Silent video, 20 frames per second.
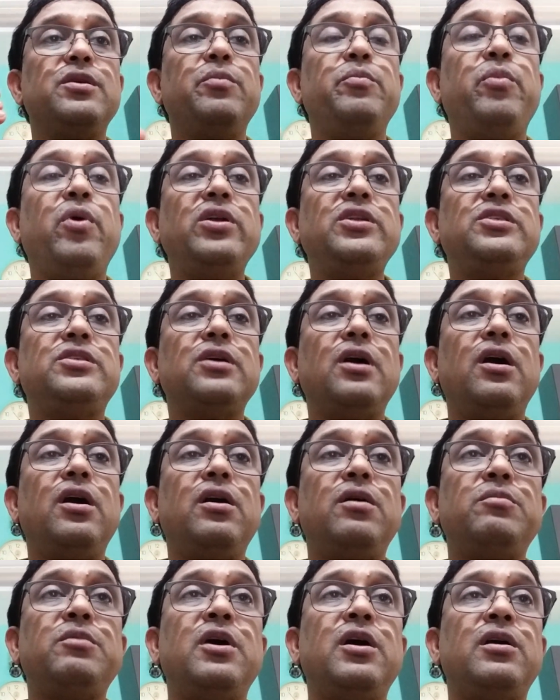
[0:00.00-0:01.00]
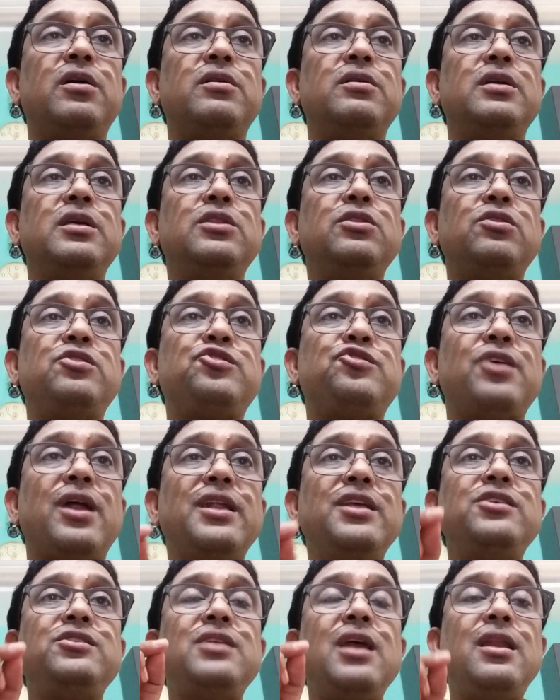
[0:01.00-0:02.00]
But in the
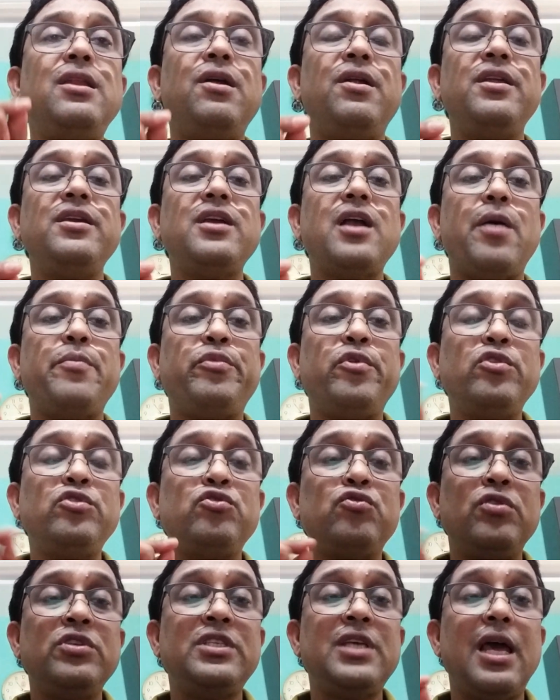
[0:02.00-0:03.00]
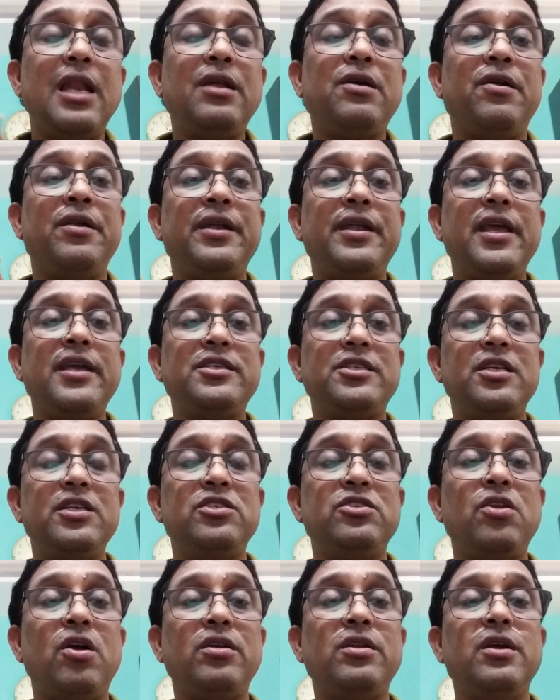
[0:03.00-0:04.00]
traditional learning approach, social context
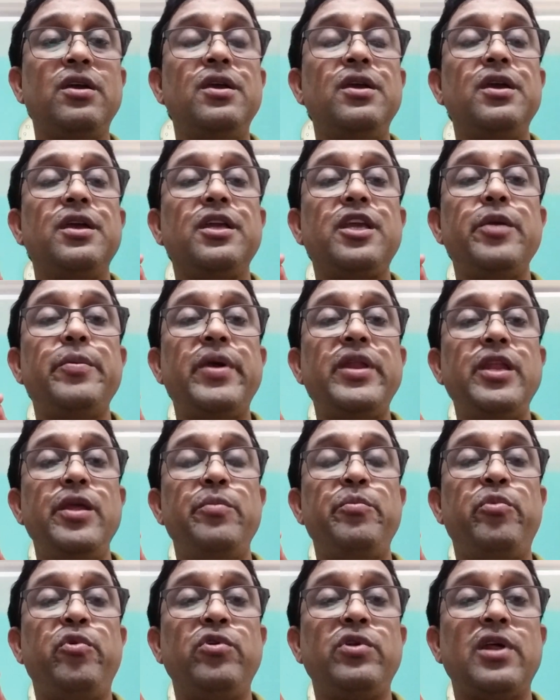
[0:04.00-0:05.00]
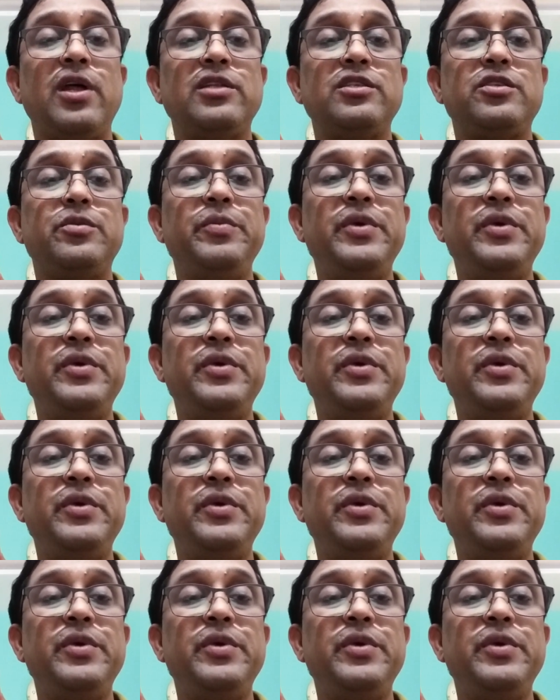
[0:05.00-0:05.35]
is not given importance.